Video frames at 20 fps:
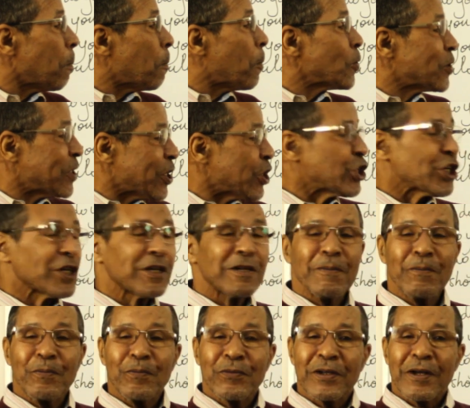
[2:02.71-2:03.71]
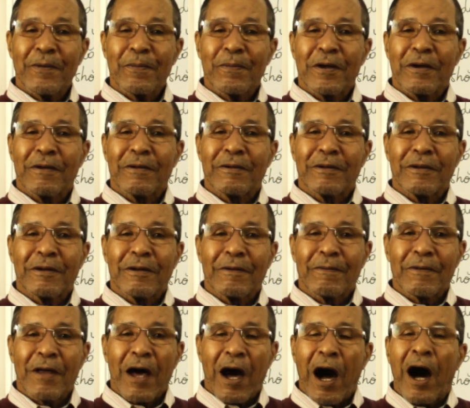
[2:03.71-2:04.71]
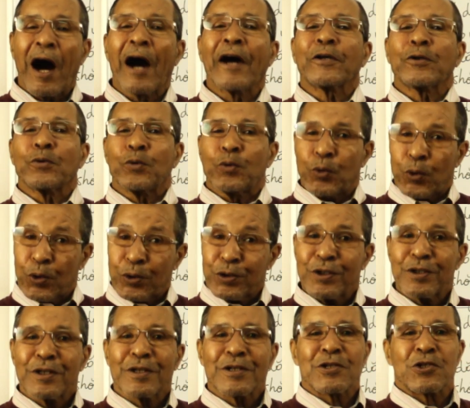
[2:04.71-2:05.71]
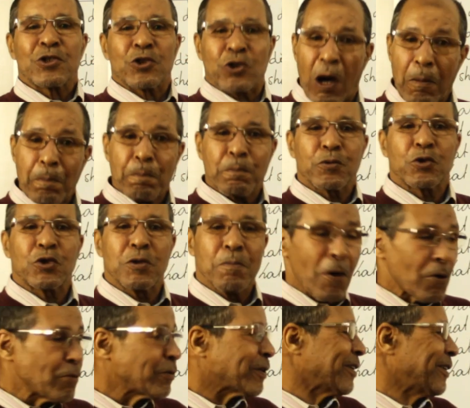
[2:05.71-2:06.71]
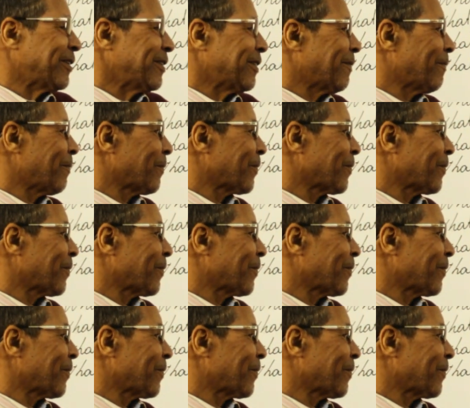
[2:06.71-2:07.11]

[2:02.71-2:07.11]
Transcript: position, I would stop smoking.